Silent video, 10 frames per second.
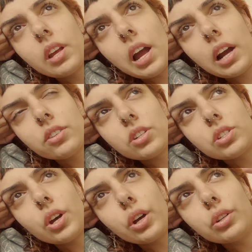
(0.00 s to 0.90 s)
actor
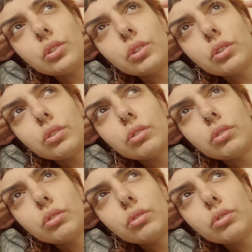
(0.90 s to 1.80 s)
turned
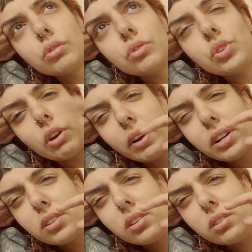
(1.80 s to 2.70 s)

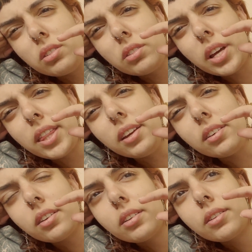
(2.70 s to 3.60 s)
director, I
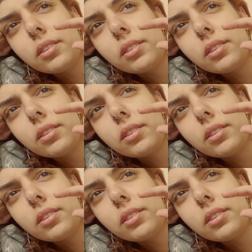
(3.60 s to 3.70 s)
think.